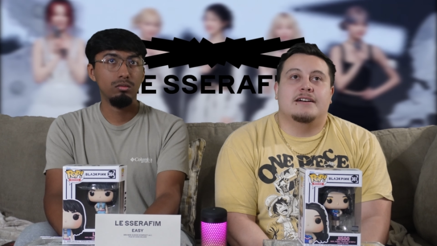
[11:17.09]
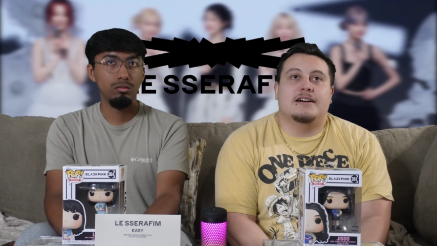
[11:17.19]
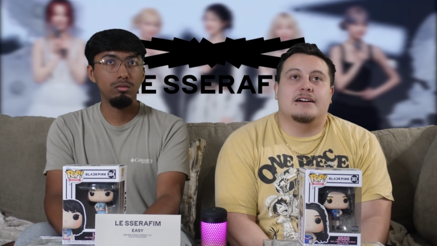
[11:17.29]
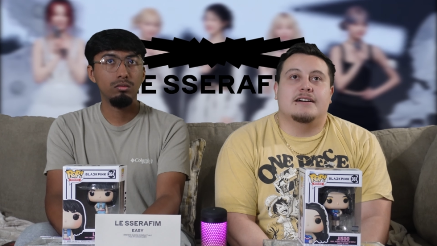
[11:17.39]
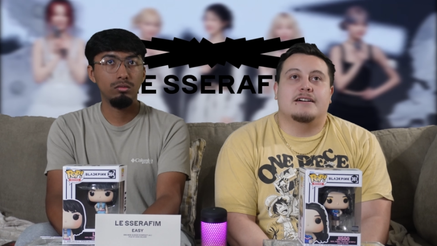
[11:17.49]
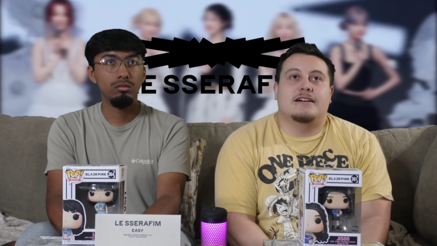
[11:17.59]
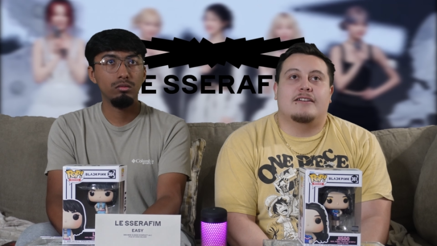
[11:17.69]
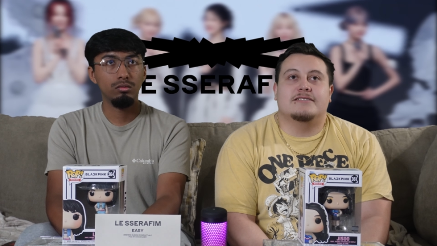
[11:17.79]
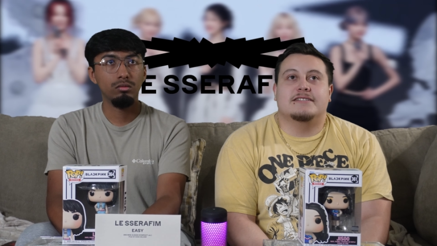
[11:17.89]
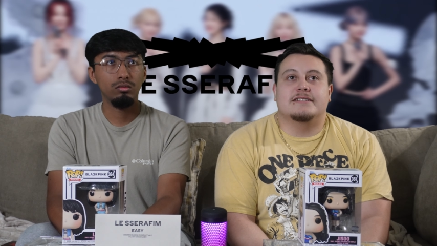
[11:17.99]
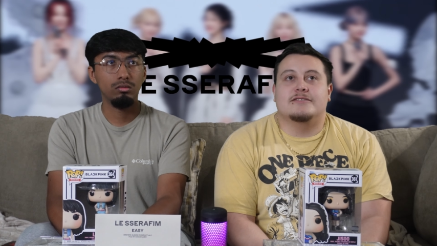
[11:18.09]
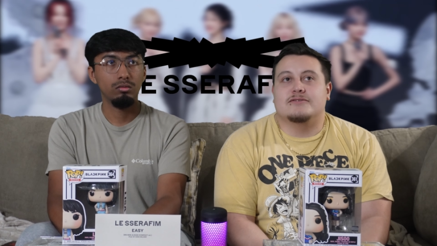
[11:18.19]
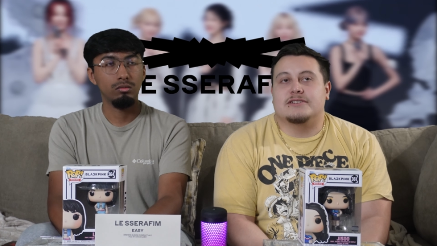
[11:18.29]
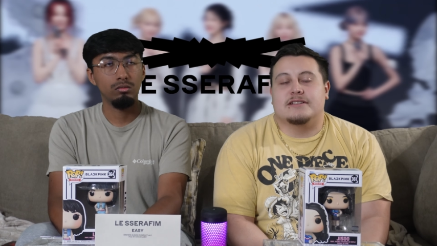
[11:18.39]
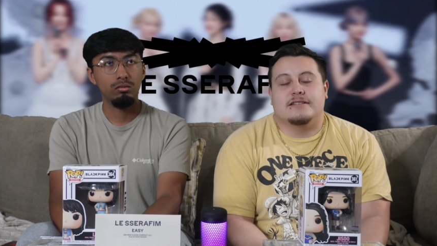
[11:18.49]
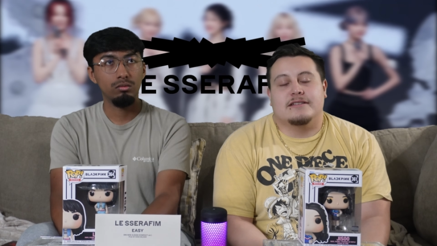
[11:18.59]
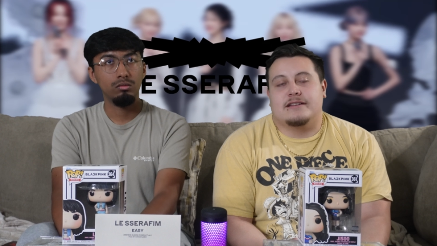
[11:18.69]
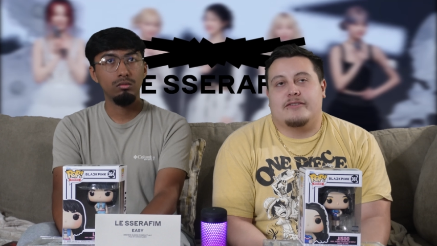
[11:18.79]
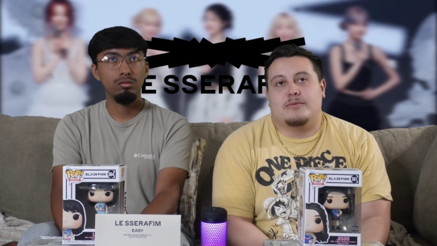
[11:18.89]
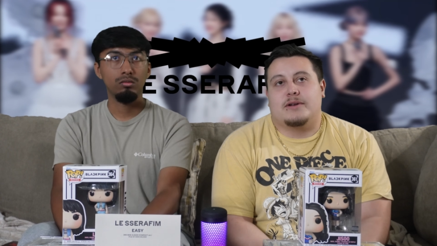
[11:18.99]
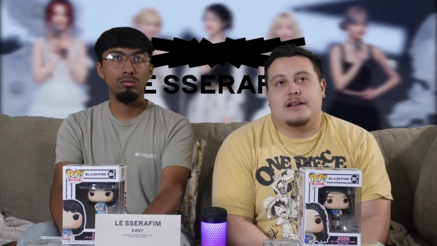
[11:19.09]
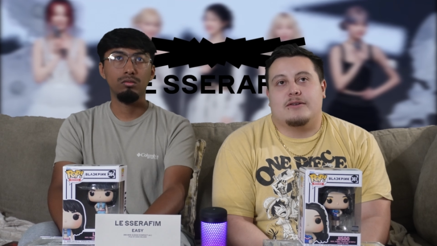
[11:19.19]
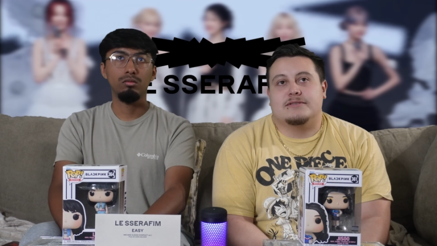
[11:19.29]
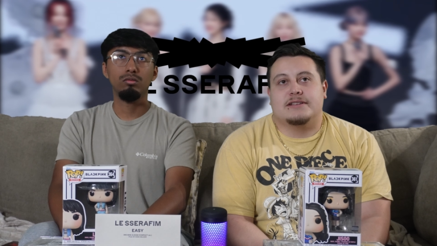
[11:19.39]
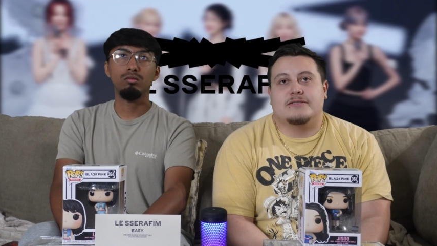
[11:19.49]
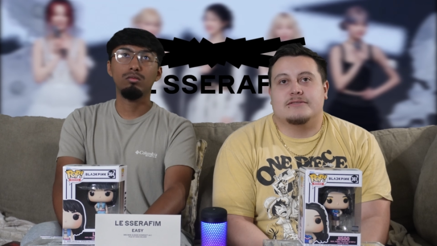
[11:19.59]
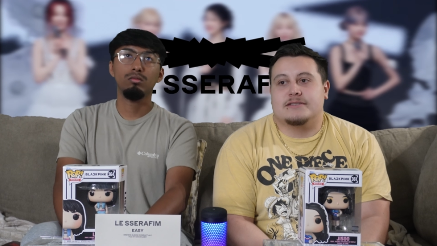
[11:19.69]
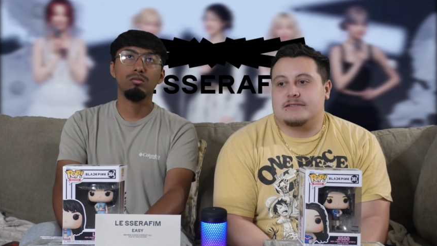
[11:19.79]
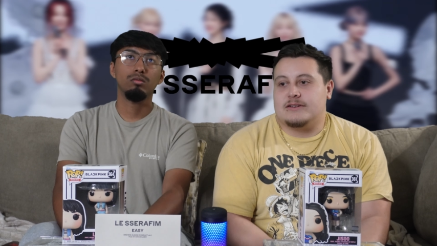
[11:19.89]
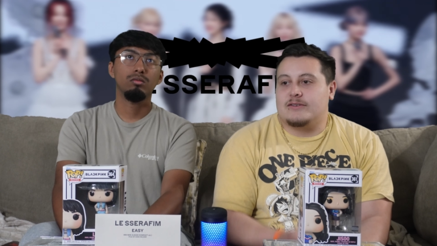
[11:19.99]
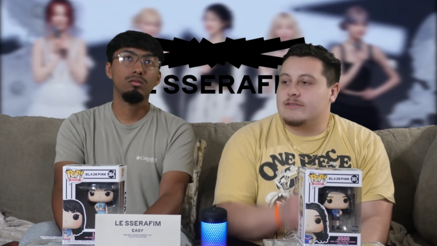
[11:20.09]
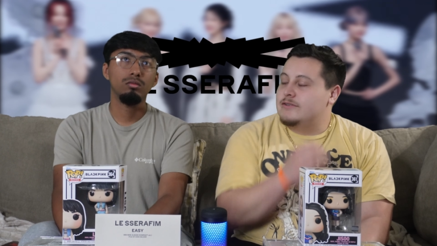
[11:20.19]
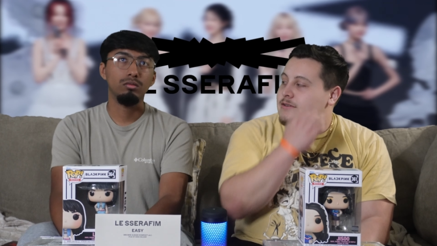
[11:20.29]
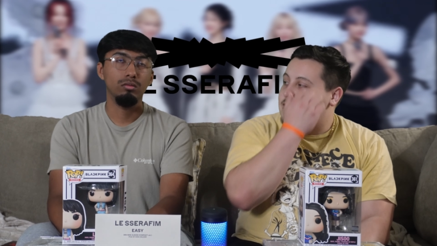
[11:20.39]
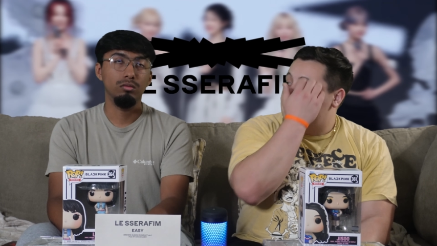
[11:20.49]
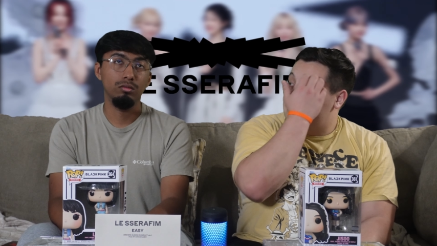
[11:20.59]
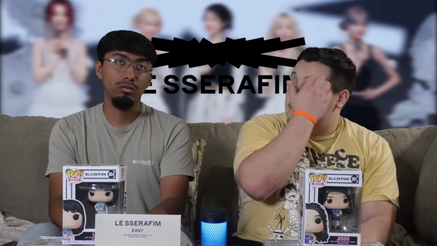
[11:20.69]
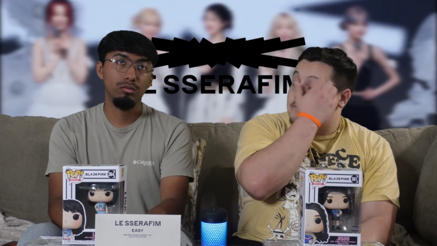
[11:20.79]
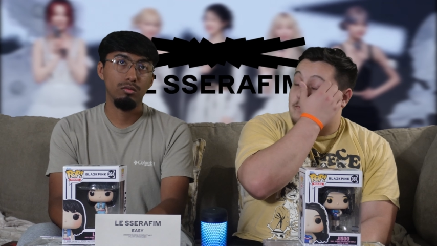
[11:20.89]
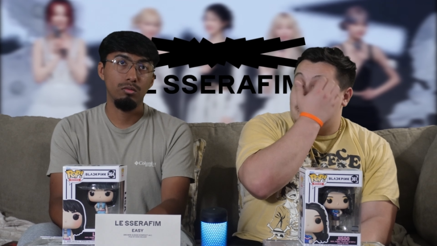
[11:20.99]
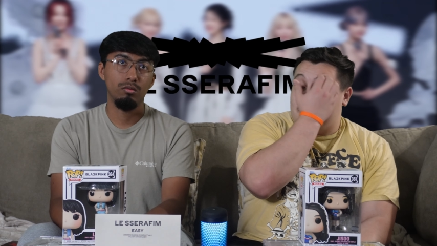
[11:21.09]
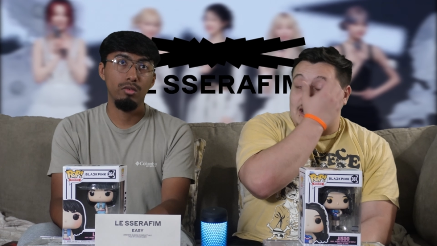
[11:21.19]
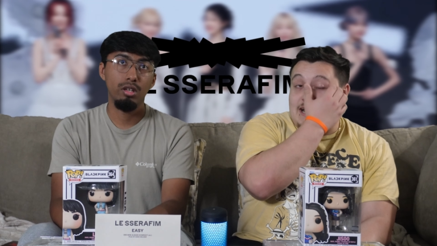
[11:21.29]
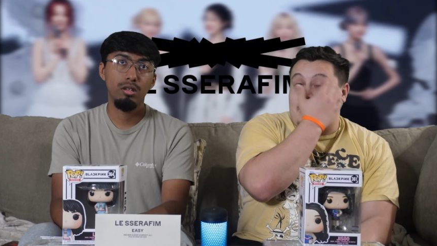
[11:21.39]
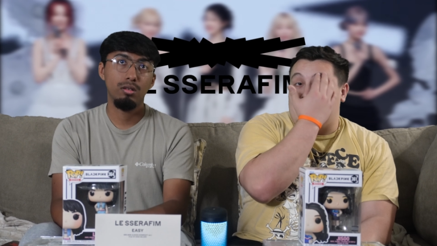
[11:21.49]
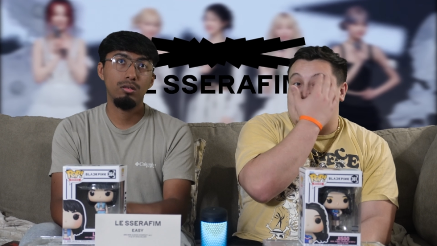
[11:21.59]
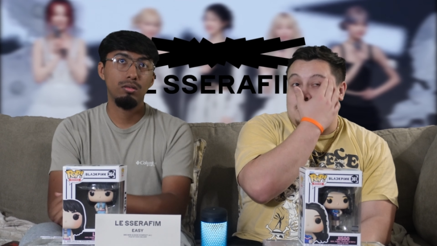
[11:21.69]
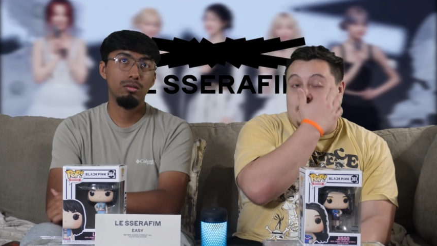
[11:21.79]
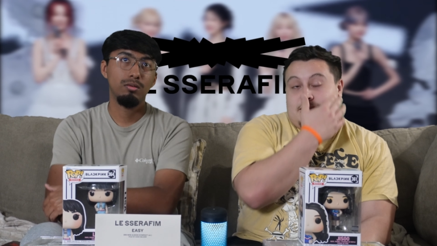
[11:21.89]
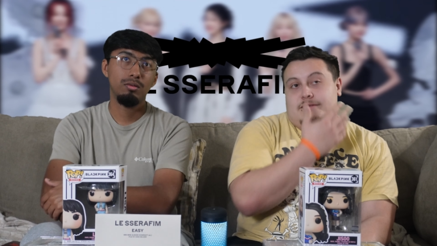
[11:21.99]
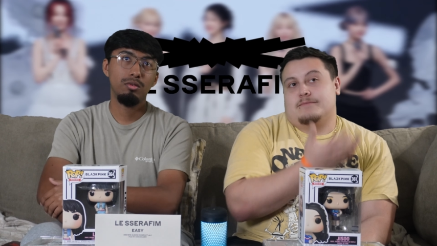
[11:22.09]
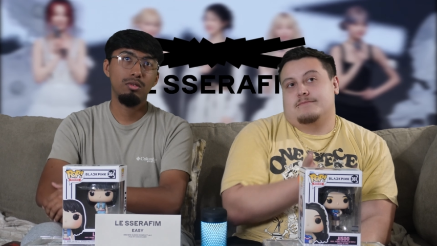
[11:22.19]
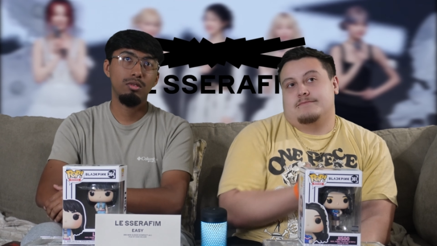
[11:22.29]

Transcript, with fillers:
Speaker 1: Obviously, Yunjin and everybody always kills it. So I got what I expected.